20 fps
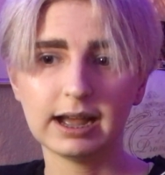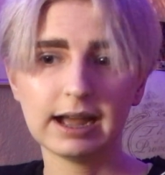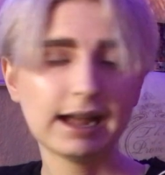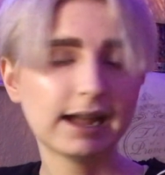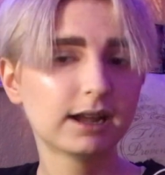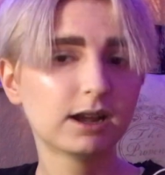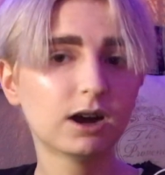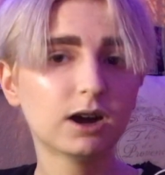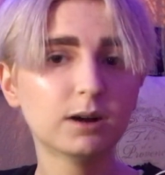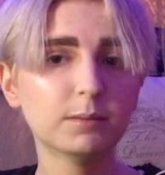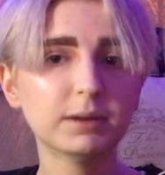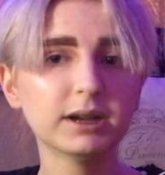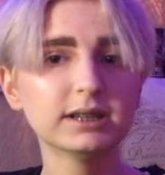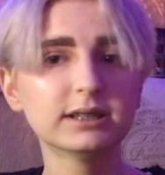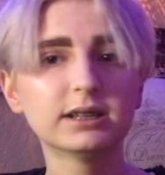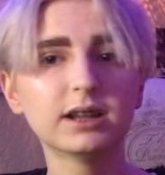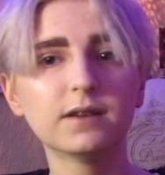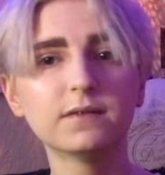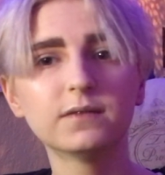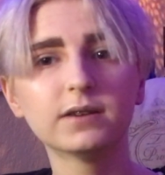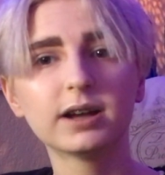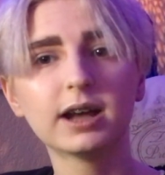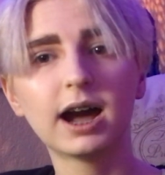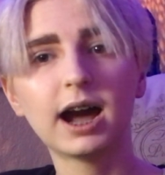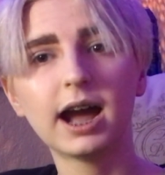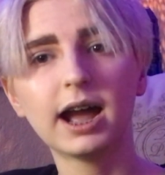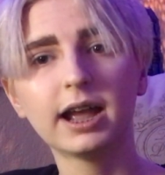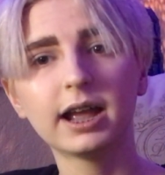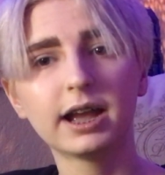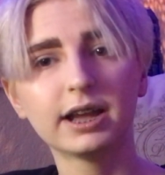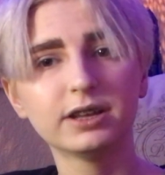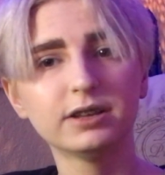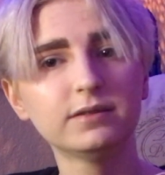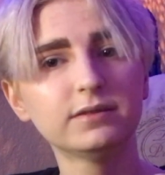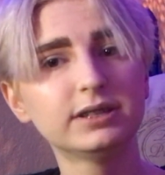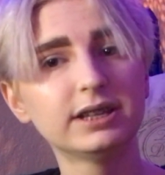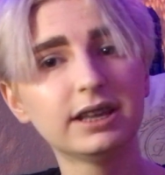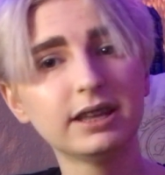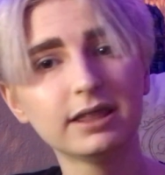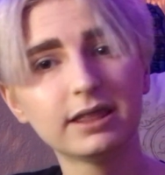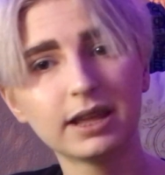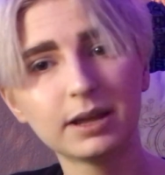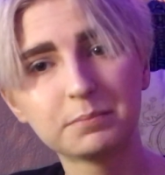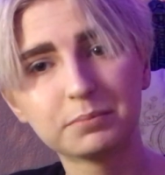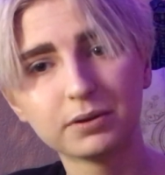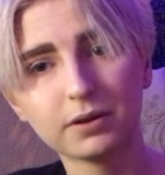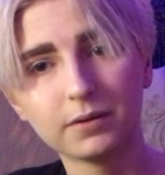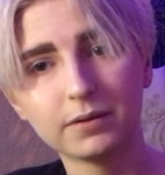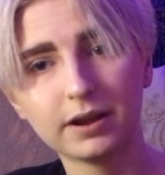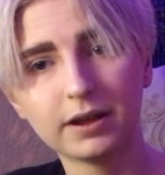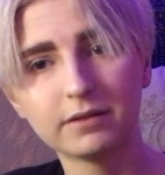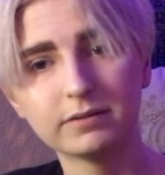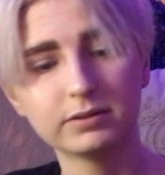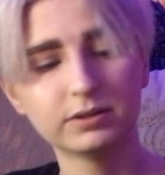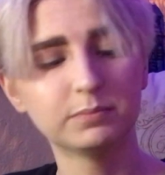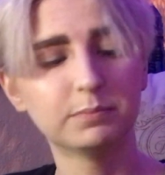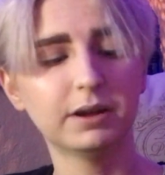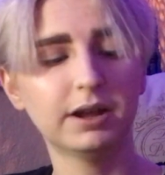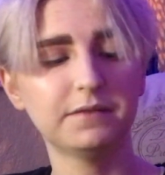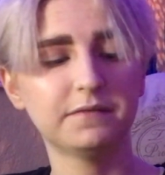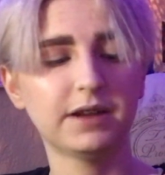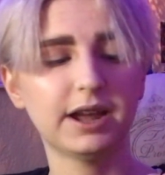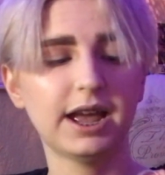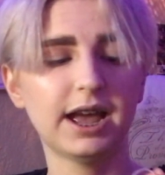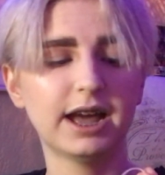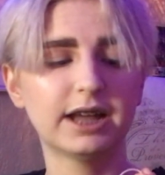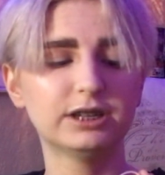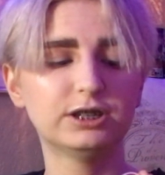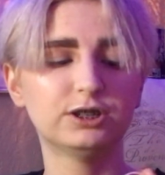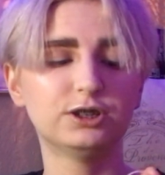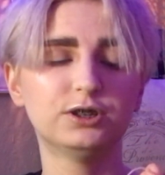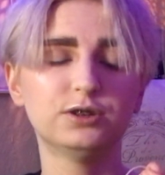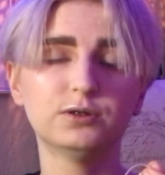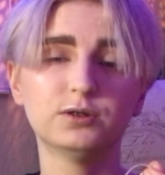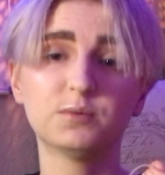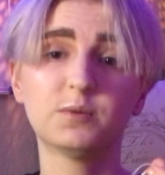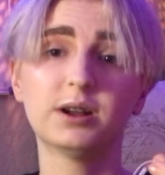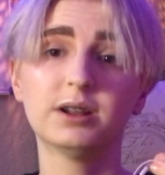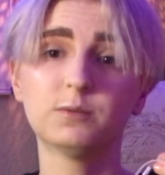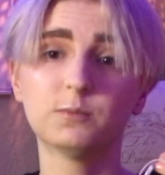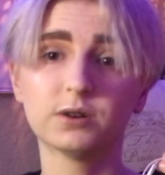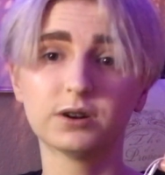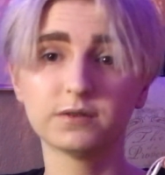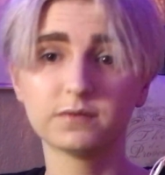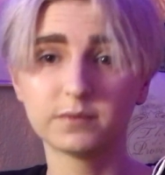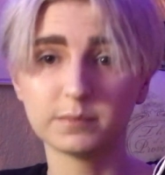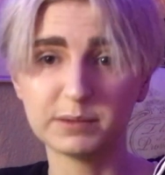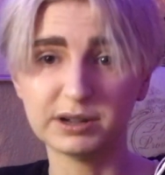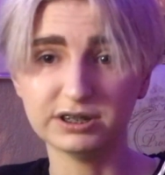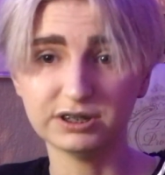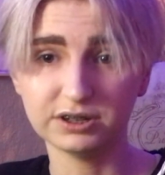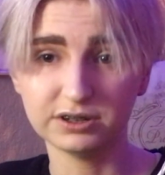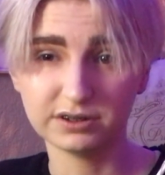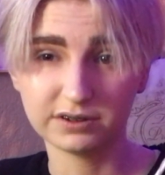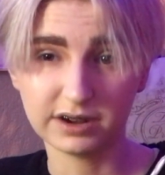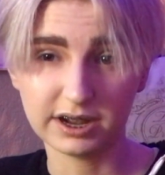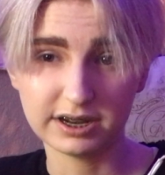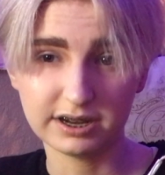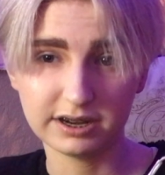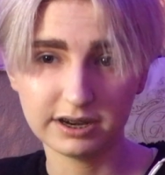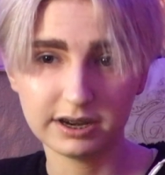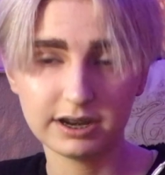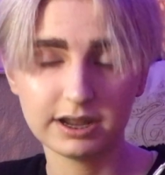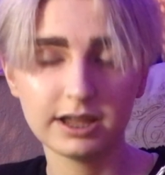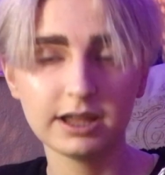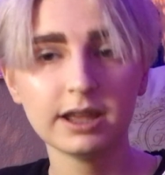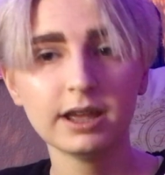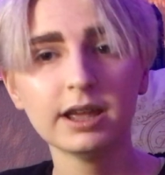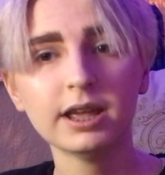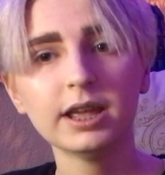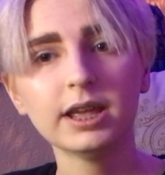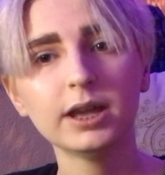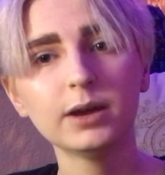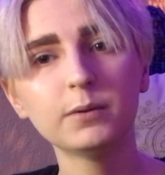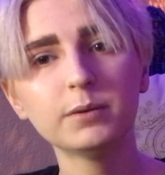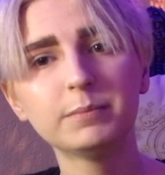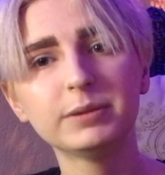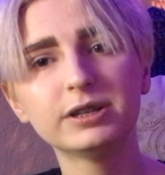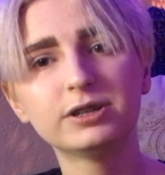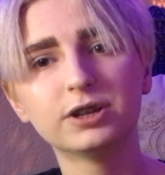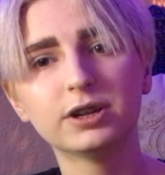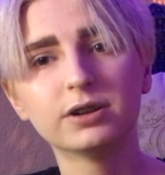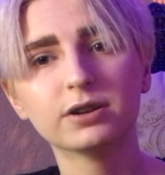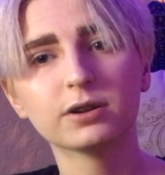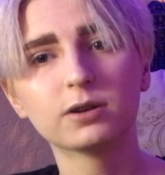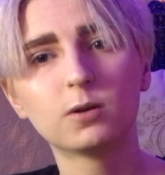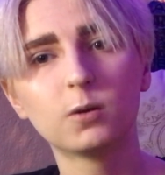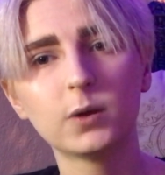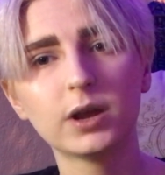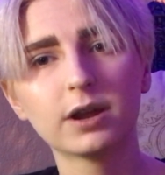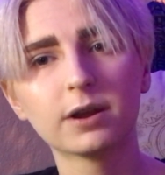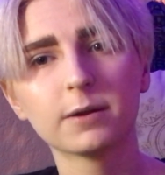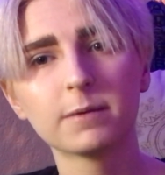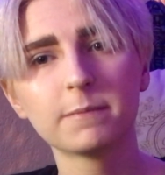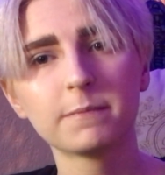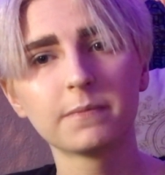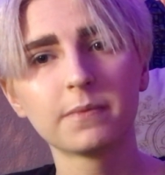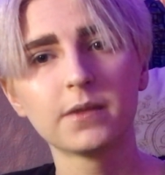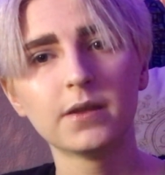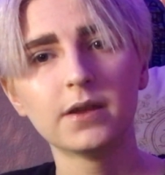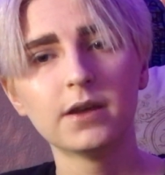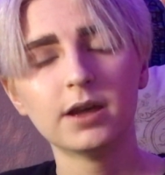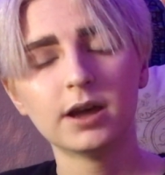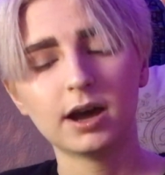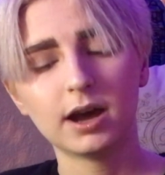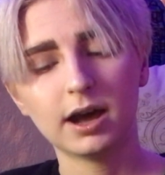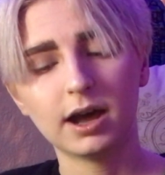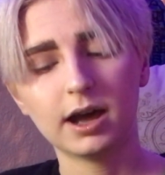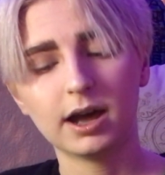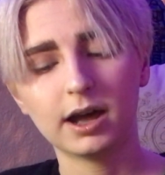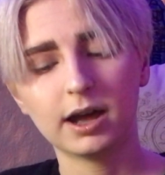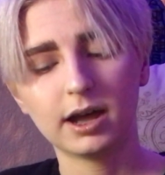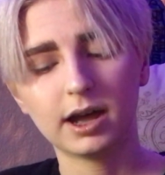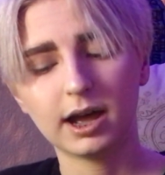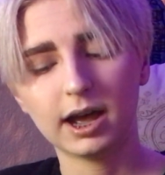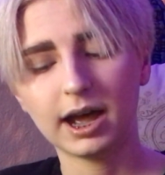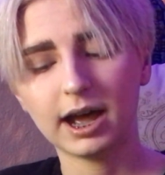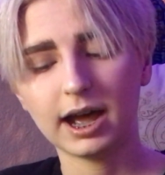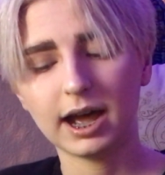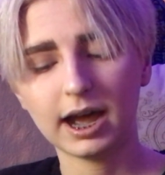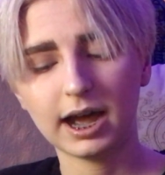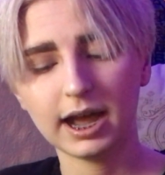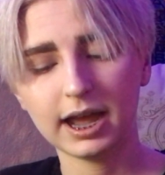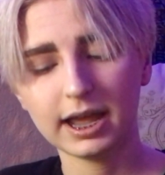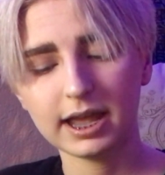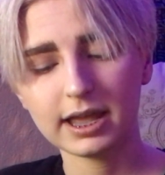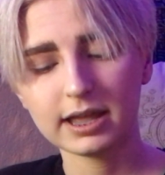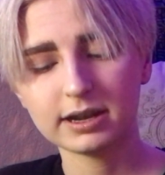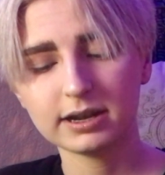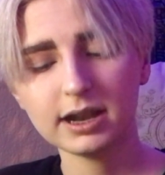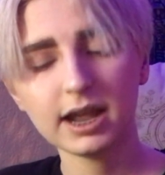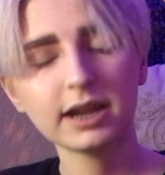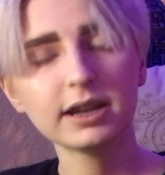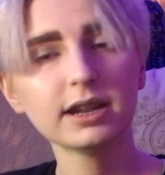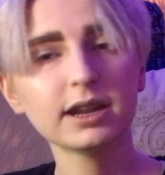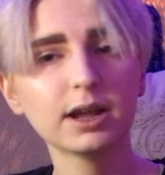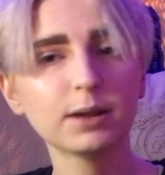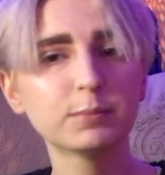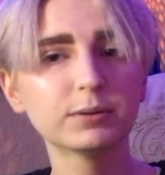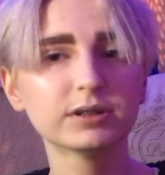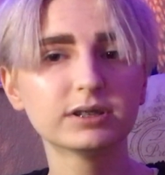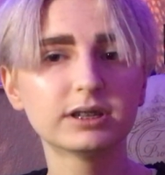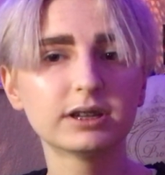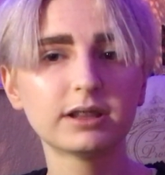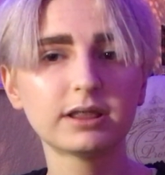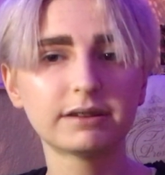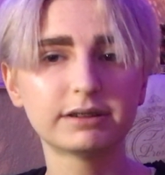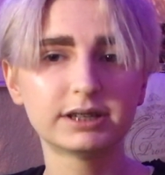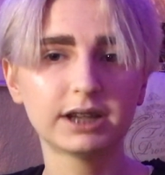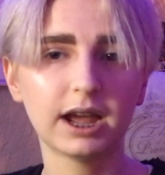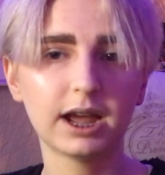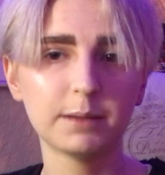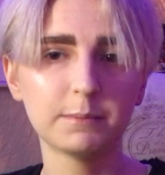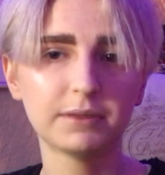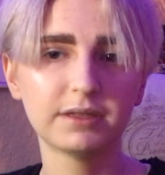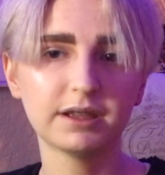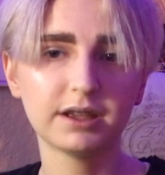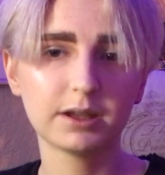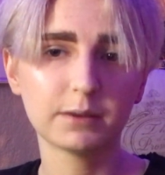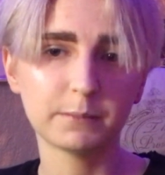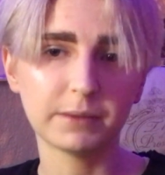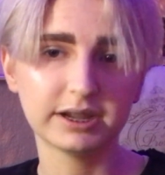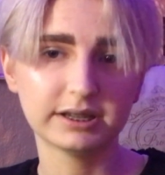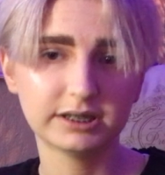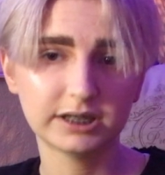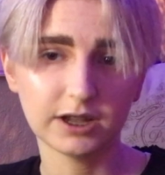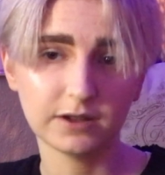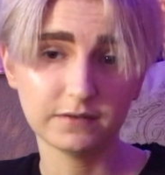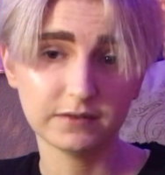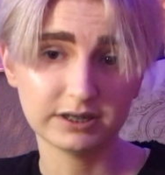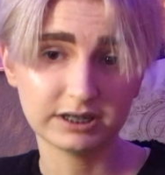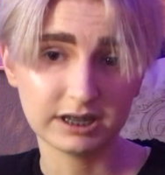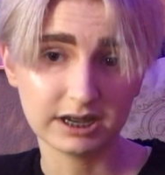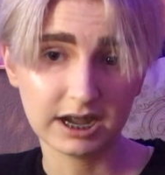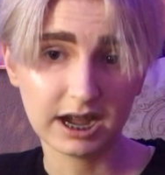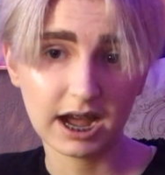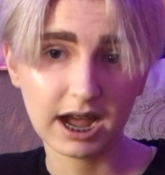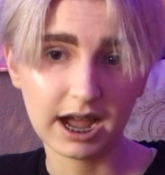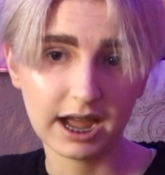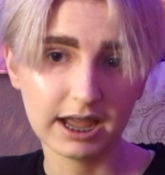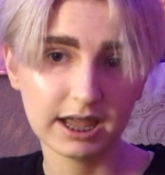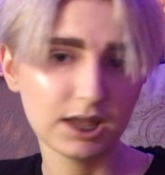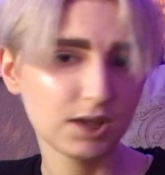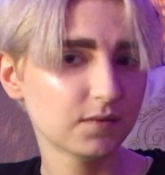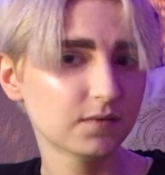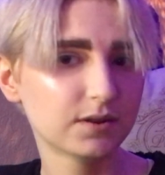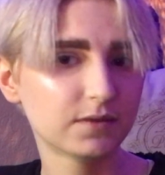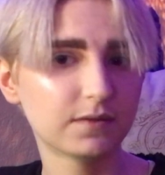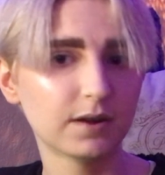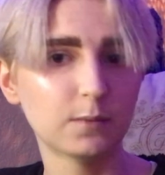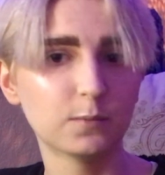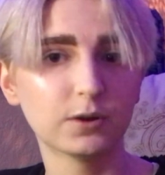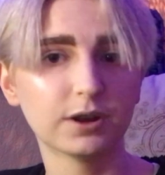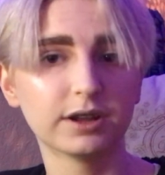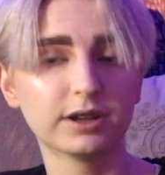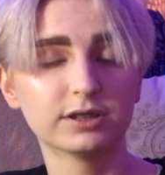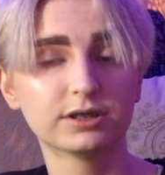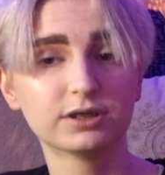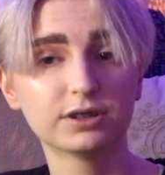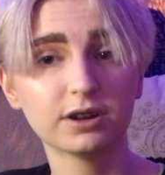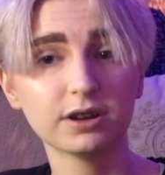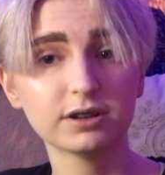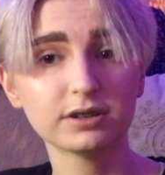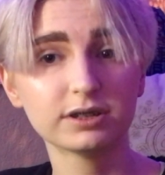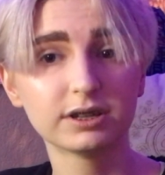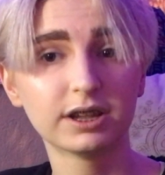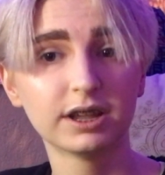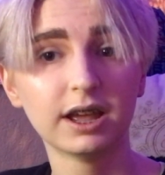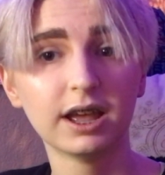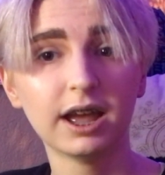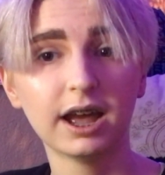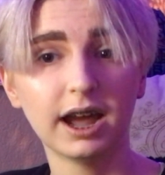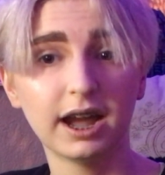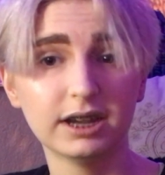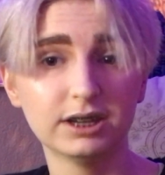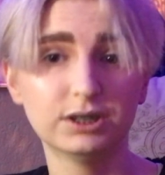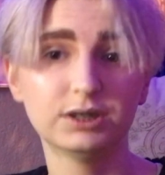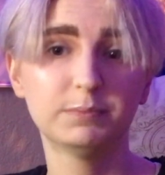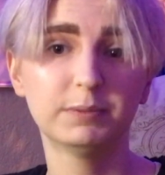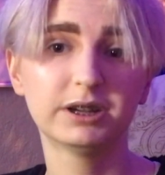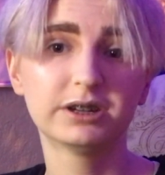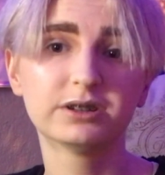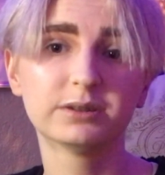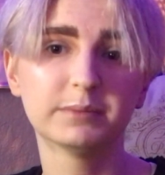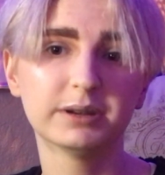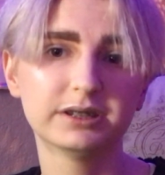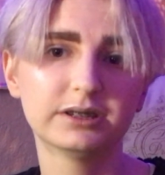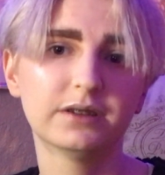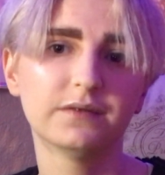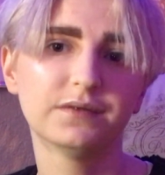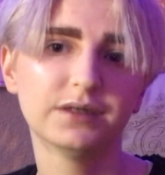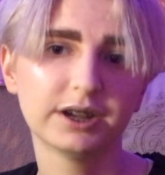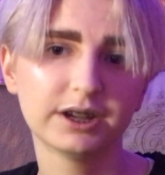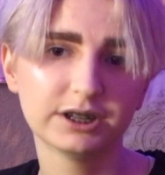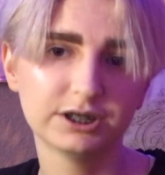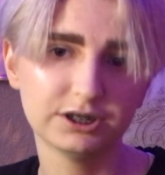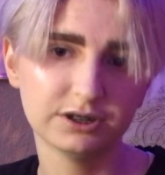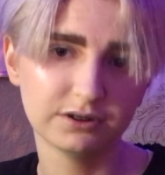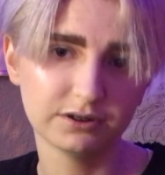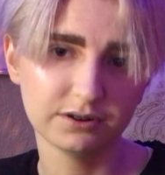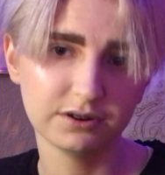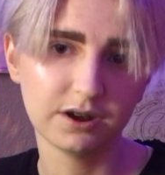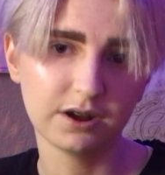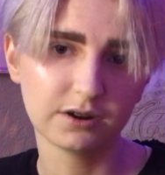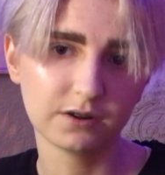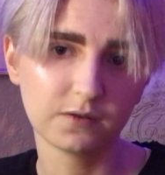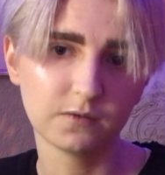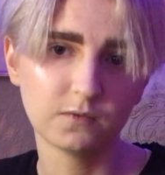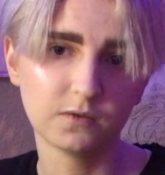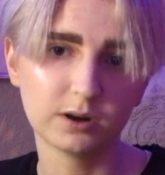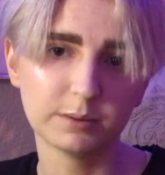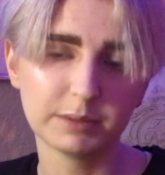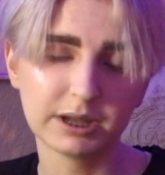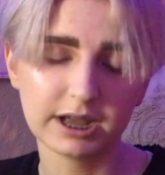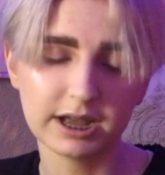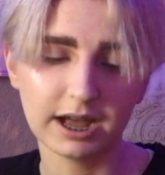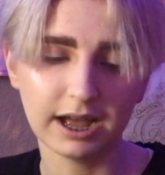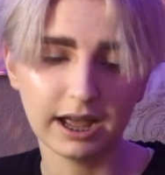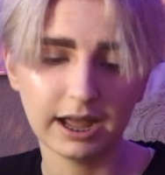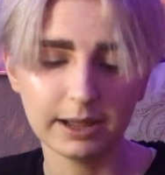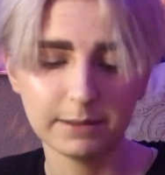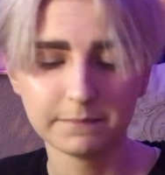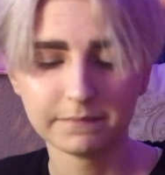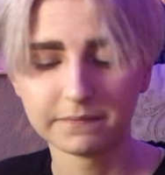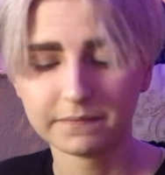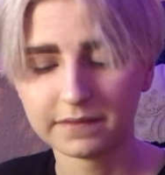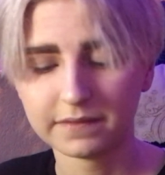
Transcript: I call myself a guy. I use he, they pronouns, but if I had to choose one word for my gender identity, it would be genderqueer. Uh, I 99% of the time think of myself as a guy, even if I'm wearing a skirt. I just picture myself like a gender nonconforming guy.